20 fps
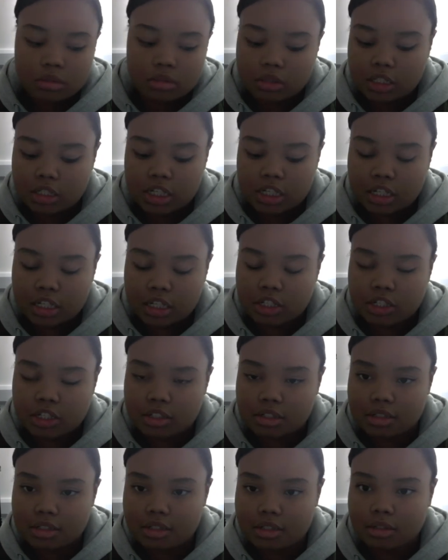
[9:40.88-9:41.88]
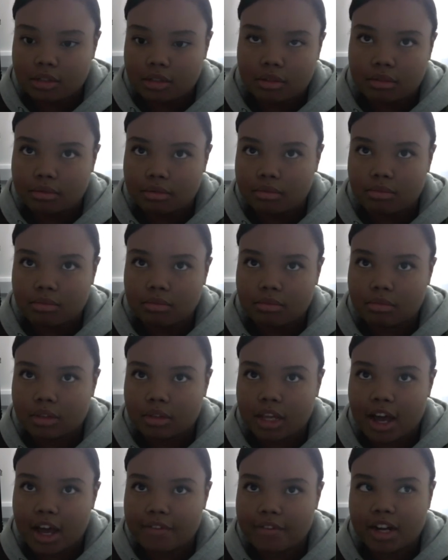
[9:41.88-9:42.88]
teenagers,
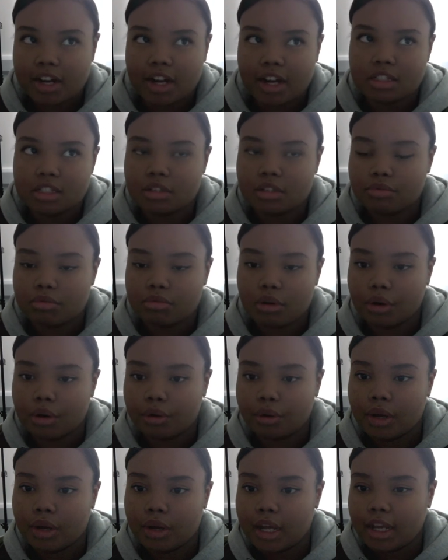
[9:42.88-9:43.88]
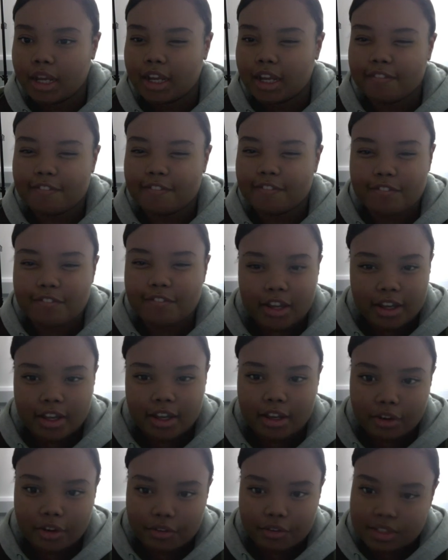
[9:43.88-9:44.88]
they have an active role in
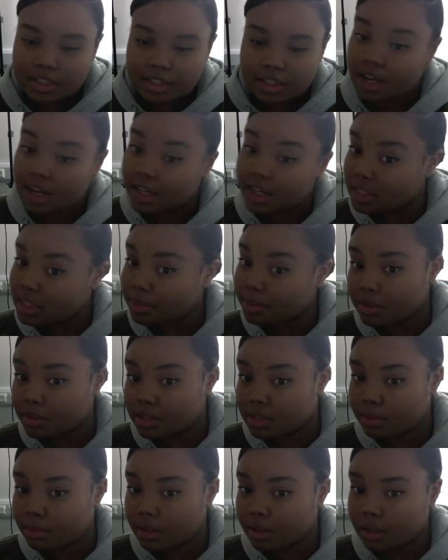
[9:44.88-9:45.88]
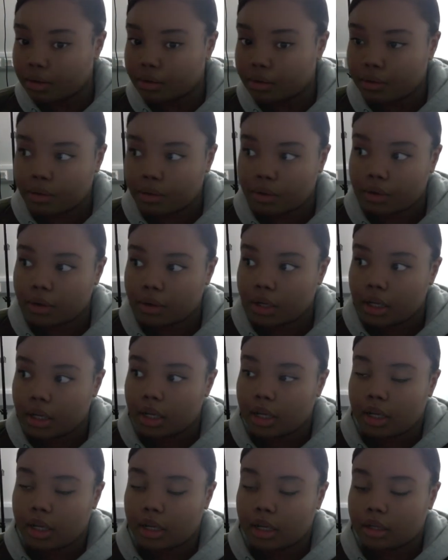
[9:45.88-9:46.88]
fear of society possibly, or
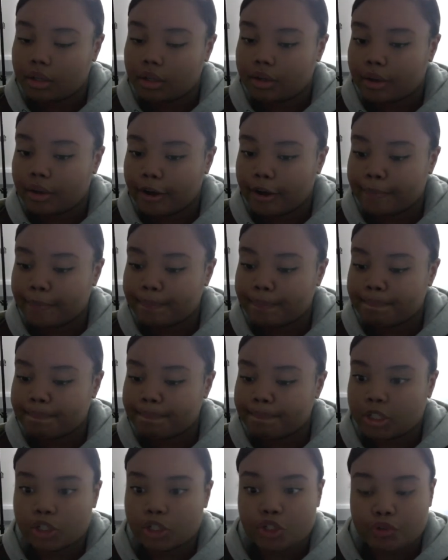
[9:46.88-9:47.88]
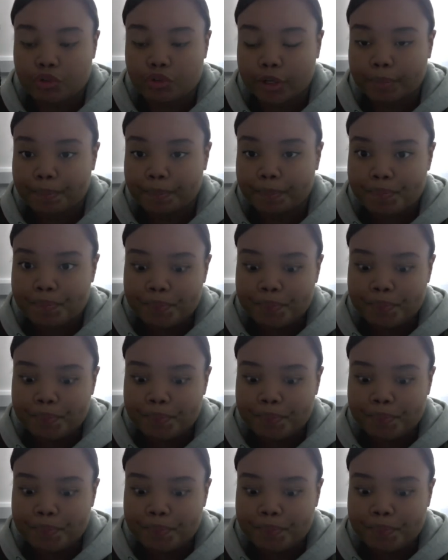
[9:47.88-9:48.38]
in a dream.